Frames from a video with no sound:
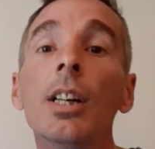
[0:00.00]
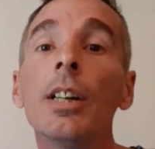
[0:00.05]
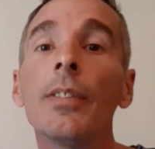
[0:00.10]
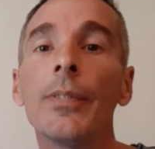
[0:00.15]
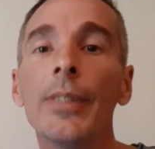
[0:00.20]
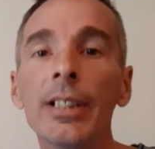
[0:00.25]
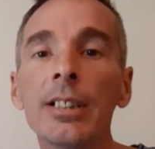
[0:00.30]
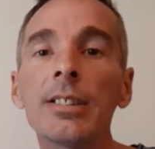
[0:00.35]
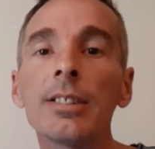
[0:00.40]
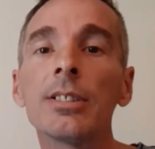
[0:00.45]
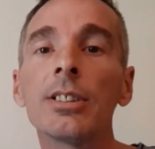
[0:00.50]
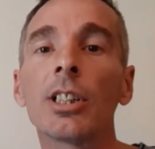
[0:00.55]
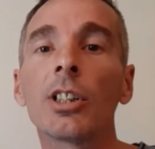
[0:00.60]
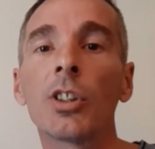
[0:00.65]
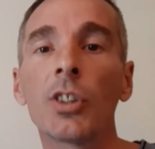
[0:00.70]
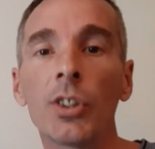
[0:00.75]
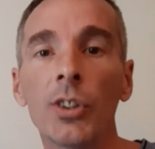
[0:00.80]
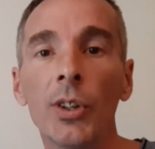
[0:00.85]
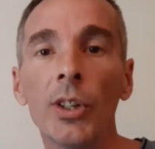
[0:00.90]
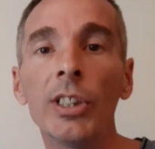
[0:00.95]
This is a
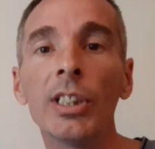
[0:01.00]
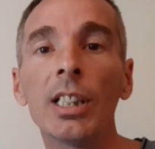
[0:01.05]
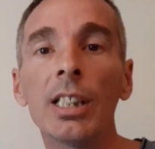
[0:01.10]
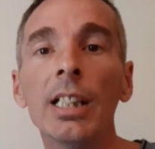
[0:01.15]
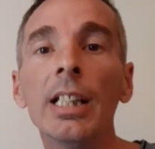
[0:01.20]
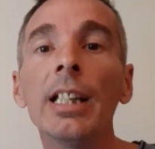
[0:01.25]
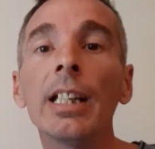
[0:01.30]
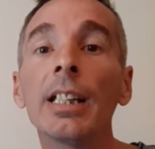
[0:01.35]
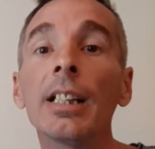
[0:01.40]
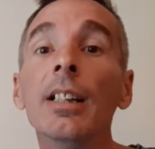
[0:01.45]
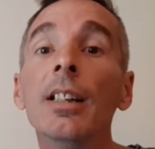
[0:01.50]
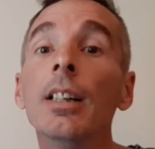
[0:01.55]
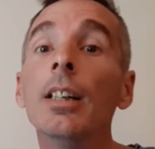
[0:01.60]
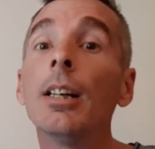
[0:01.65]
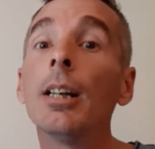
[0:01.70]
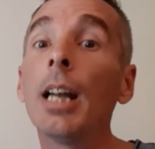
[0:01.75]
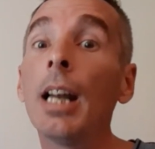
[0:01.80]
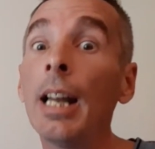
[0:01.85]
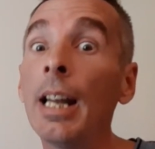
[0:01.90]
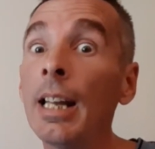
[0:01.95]
good thing.
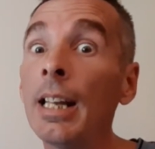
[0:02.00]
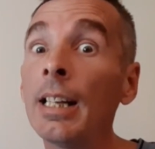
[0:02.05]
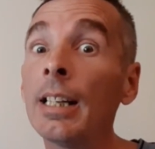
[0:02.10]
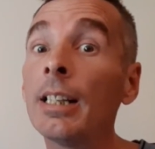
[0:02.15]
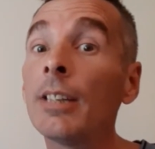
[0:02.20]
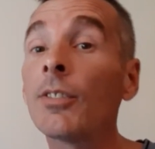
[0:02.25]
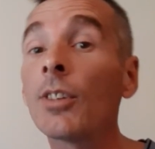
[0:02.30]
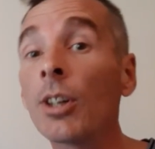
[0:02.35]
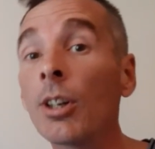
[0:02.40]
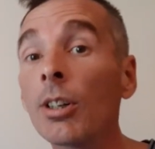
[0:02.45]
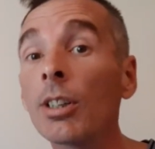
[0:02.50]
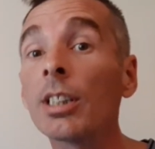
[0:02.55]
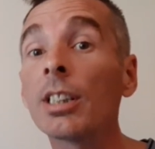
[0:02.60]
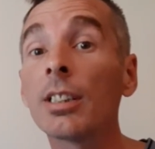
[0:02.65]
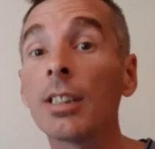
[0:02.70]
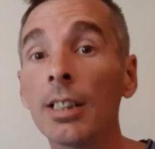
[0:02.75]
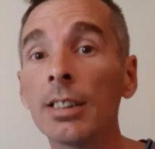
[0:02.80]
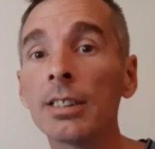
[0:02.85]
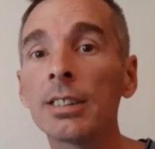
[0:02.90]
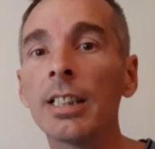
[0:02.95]
And if Kirk
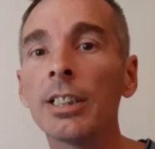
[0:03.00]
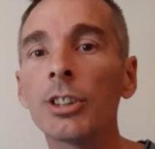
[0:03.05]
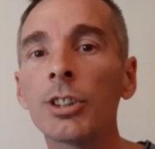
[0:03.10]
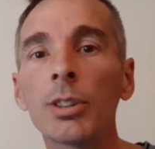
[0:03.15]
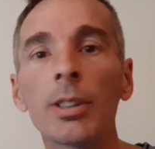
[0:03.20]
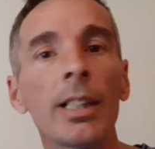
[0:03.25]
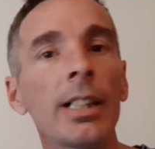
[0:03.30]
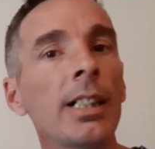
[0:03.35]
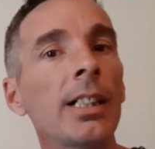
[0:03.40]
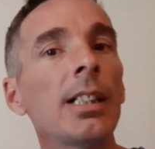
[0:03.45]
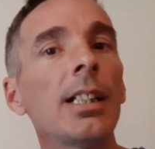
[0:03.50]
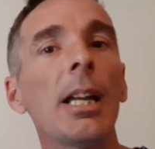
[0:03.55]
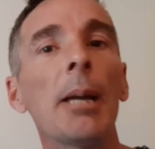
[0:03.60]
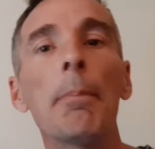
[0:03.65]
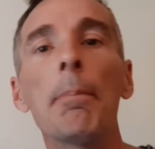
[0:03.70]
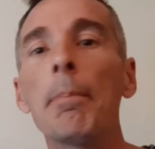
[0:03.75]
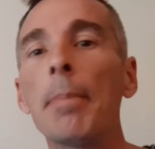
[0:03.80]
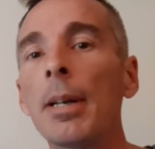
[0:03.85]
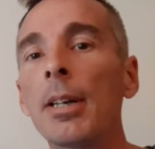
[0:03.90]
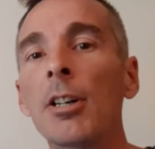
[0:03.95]
does get traded,
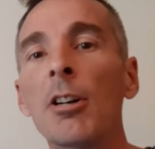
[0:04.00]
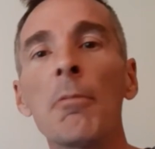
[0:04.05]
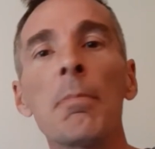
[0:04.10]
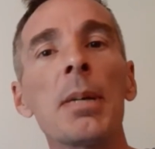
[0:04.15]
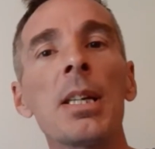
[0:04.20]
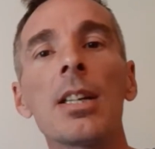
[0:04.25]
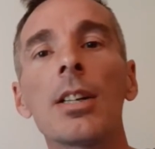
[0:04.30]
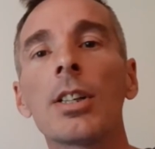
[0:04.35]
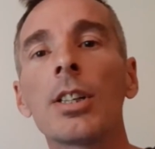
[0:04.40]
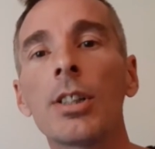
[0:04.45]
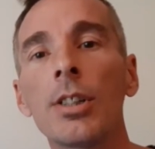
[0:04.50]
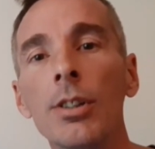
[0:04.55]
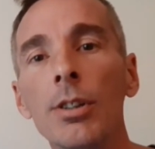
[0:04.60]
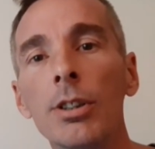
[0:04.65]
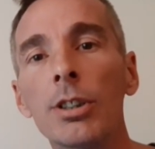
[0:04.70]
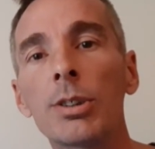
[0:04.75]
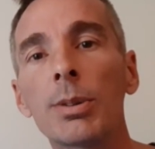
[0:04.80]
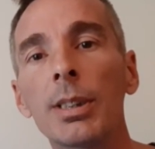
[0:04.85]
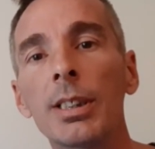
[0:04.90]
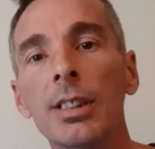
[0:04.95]
it better be a
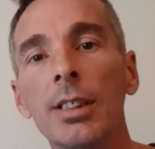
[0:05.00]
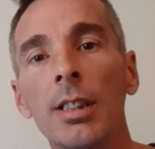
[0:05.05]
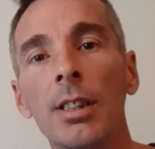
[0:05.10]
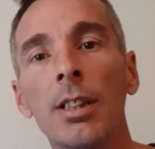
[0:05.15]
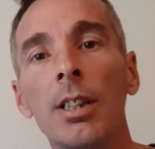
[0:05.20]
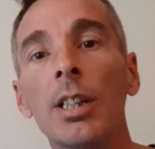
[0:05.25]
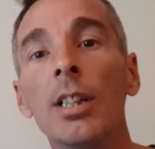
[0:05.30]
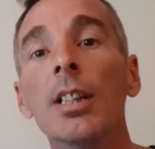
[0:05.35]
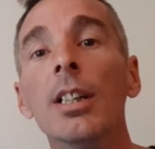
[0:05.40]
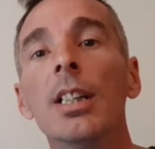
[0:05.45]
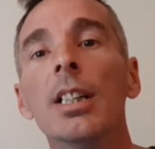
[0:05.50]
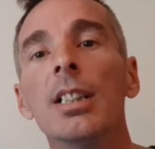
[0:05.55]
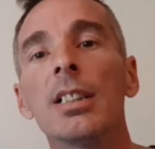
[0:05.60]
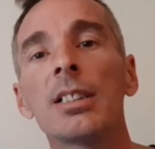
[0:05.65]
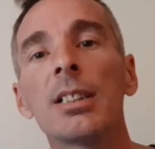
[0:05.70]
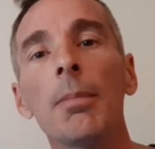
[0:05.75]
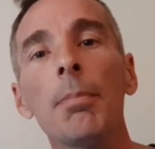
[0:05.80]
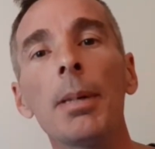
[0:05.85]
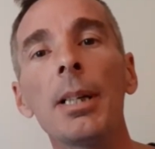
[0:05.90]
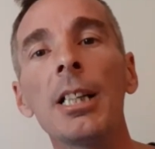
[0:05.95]
huge return.
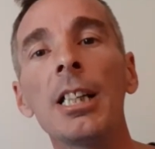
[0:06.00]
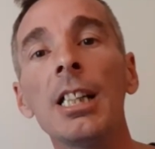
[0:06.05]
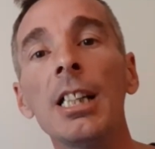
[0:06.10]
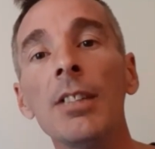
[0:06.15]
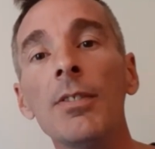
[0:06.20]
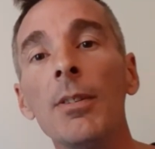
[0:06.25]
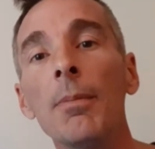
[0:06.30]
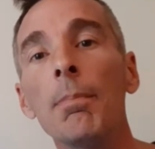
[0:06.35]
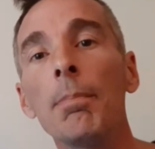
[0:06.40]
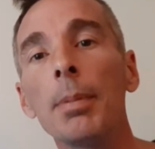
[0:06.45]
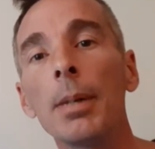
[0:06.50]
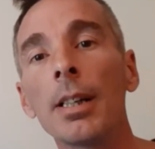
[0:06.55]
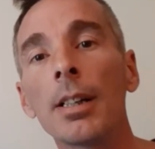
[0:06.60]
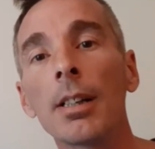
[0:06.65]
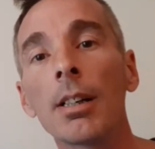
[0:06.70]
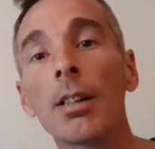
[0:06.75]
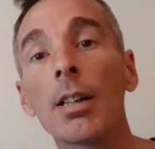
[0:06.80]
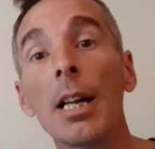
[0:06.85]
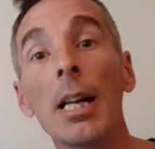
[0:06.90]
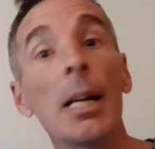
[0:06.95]
Somebody even
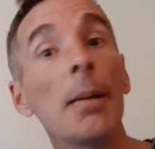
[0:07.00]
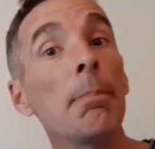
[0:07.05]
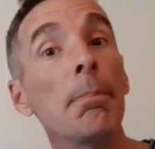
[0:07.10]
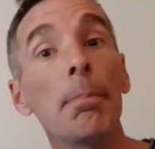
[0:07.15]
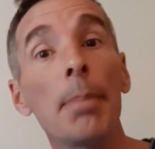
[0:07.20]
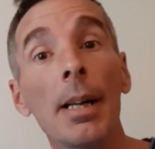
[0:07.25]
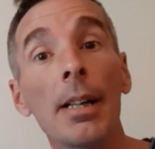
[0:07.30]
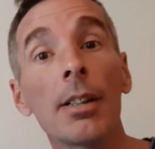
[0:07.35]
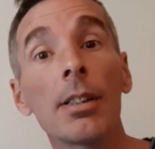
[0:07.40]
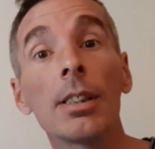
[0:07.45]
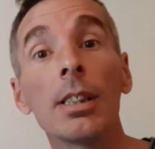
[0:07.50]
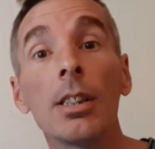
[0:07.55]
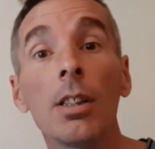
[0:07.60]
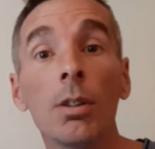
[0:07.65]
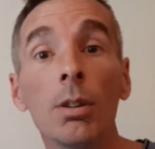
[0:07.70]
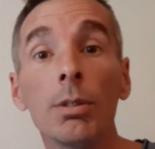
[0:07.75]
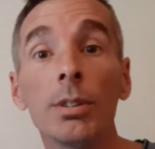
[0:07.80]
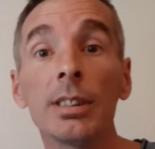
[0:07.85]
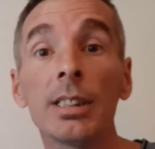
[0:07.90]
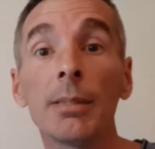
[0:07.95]
bigger and better than
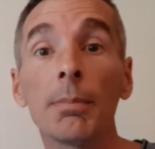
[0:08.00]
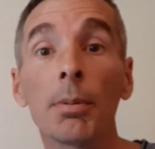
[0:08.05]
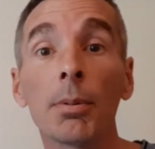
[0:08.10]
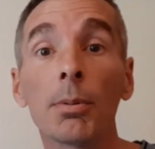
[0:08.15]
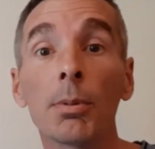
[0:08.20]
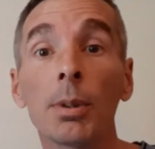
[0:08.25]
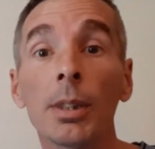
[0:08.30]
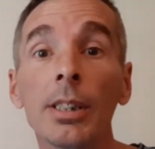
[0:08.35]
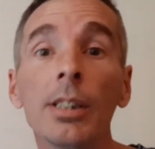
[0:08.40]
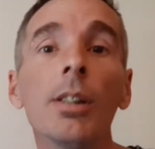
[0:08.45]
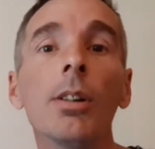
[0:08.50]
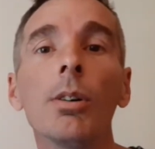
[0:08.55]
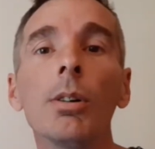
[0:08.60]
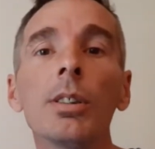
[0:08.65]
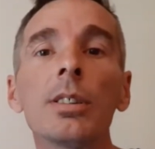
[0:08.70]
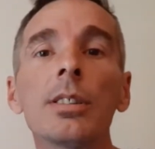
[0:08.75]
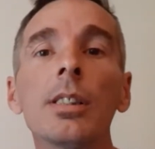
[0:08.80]
Jose Barrios.